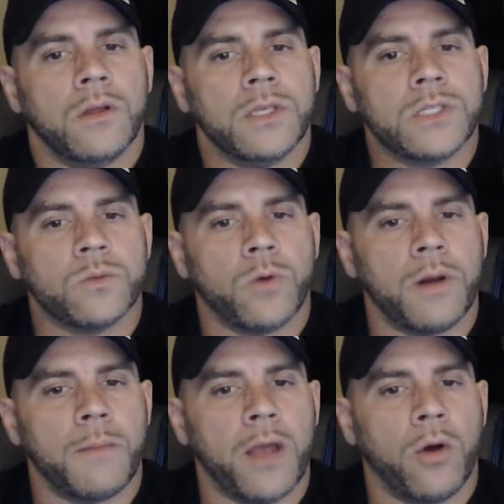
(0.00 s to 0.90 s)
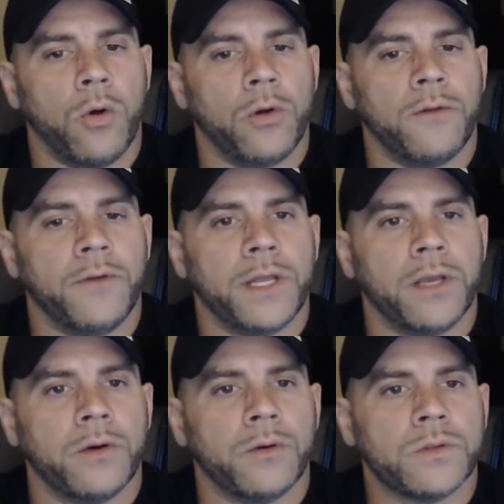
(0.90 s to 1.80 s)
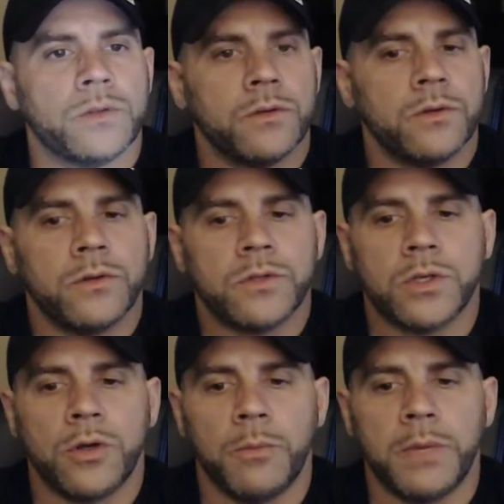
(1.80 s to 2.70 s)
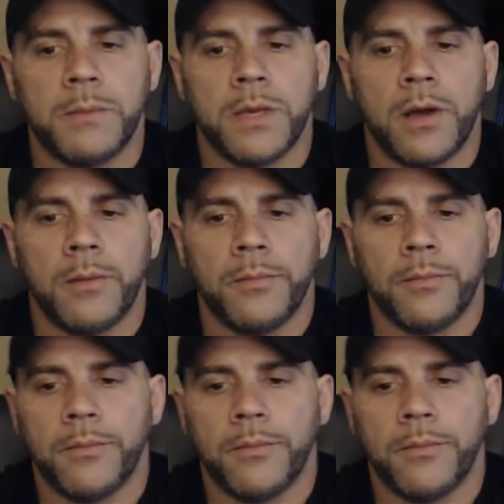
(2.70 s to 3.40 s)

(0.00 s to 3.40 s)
This is one of my older videos, so don't beat me up.